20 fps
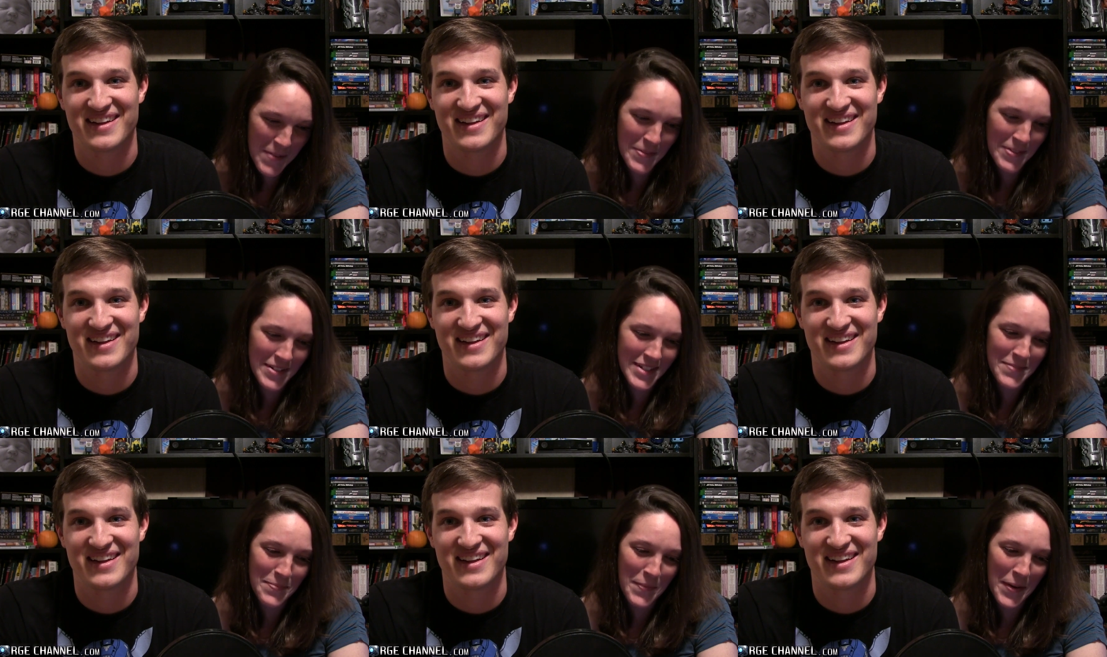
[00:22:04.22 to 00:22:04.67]

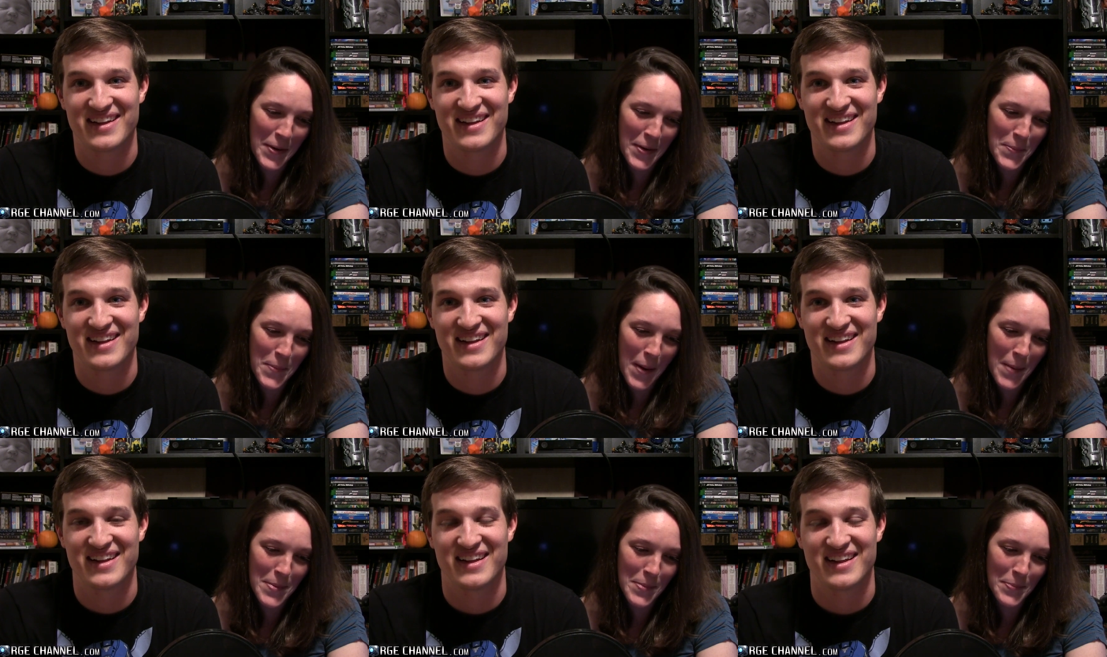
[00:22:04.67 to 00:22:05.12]
Speaker 1: peppers. Peter
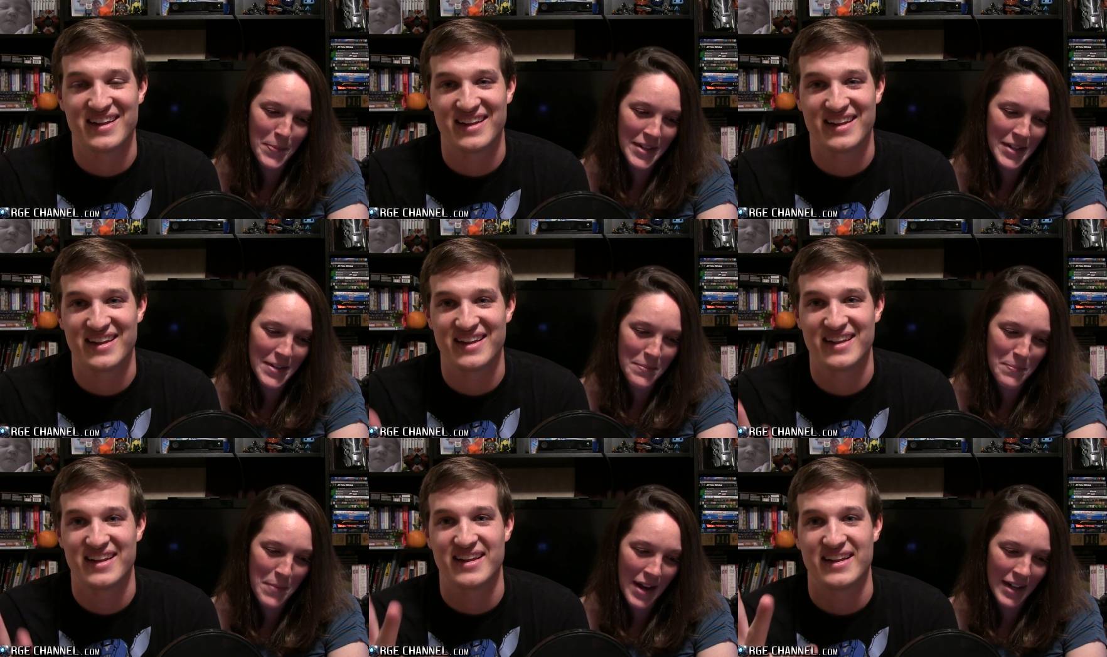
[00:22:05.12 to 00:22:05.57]
Piper
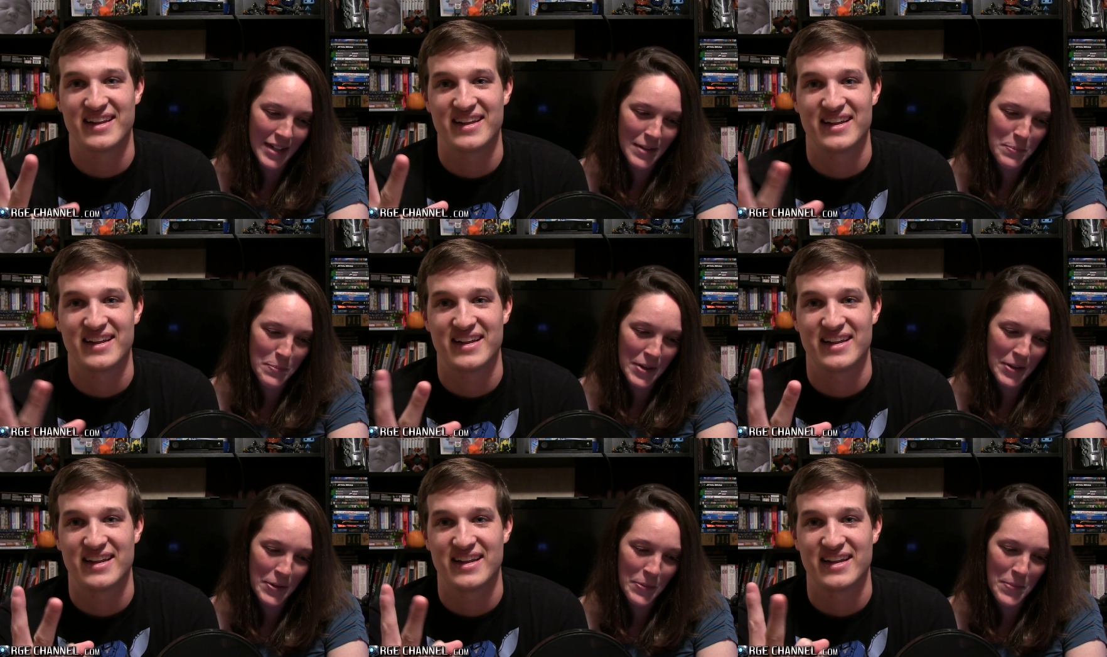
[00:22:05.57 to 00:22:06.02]
picked a pack
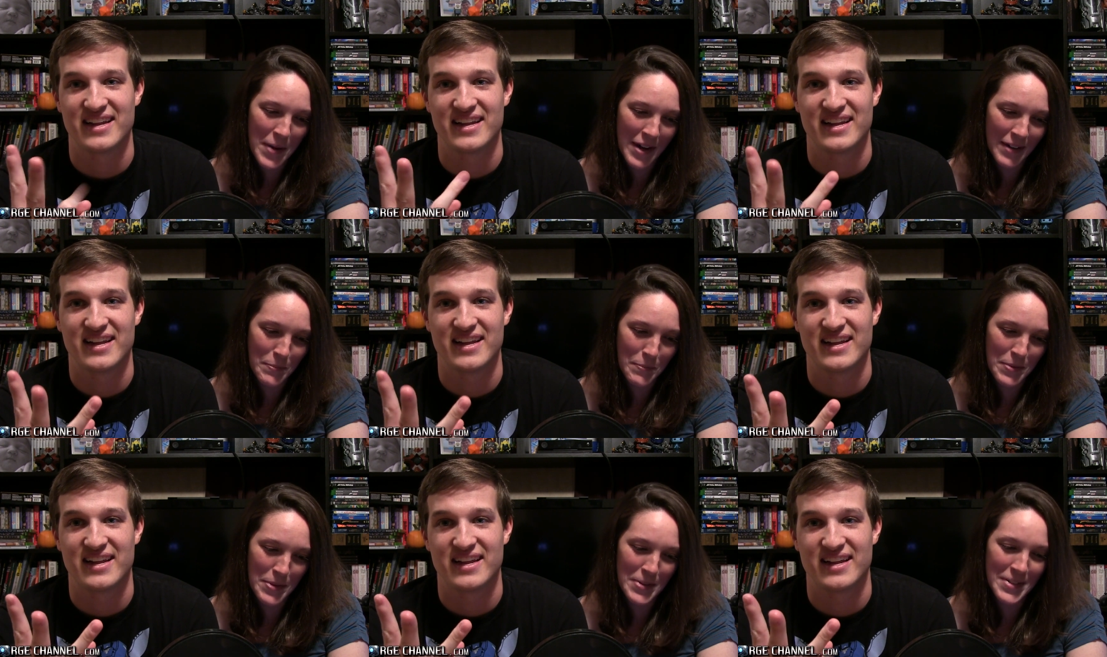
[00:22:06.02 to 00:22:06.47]
of pickled
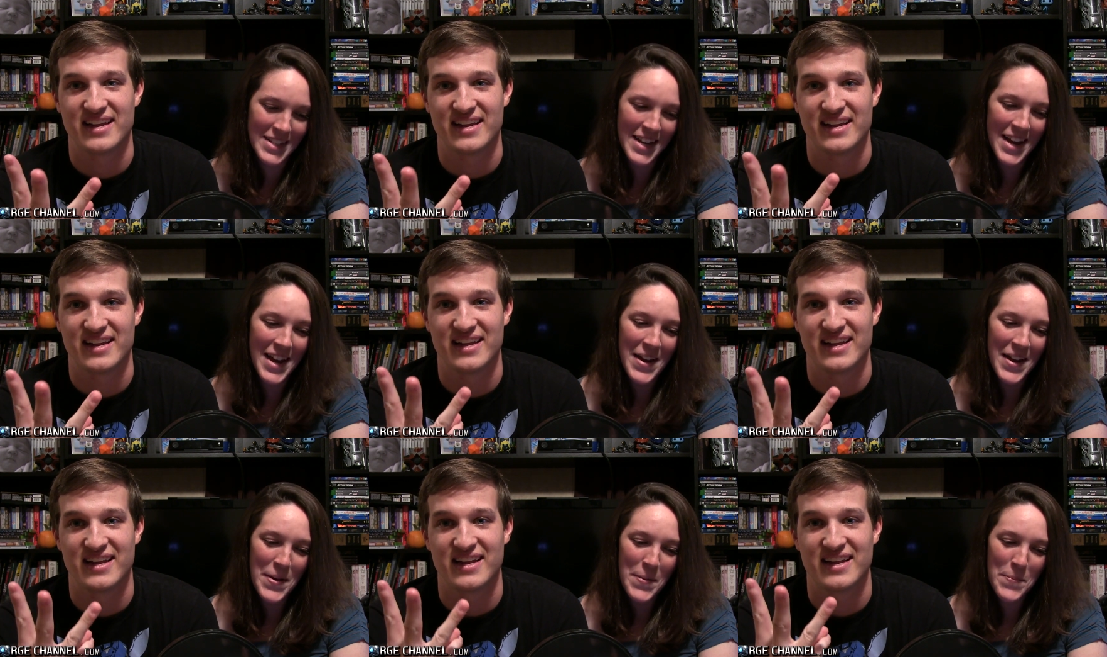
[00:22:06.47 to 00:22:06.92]
peppers.
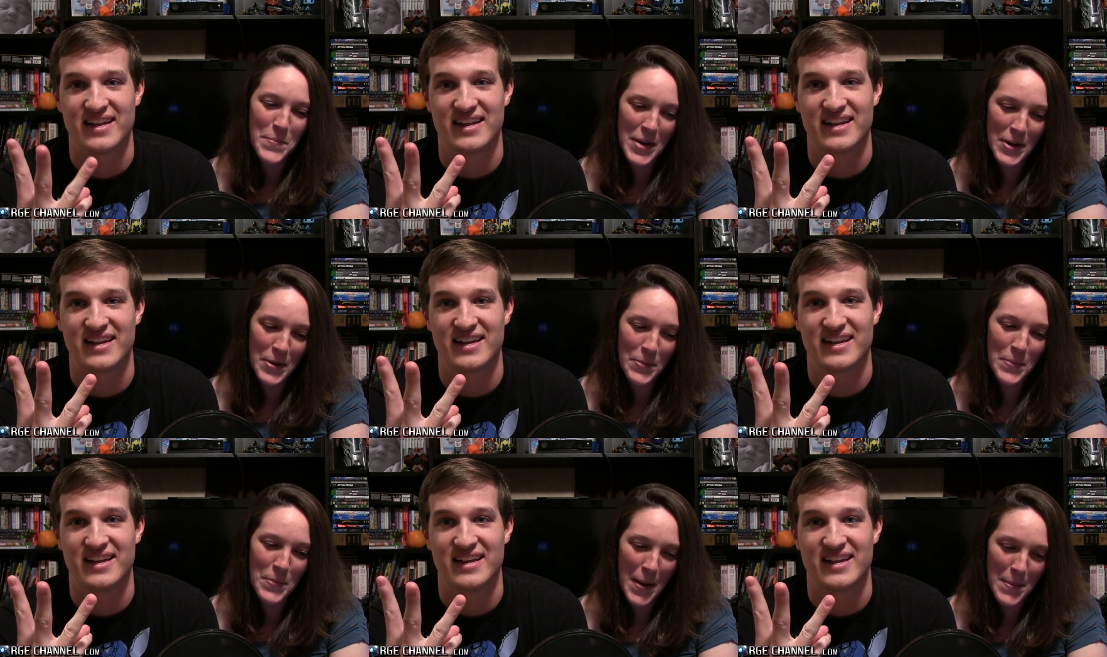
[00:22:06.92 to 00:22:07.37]
Peter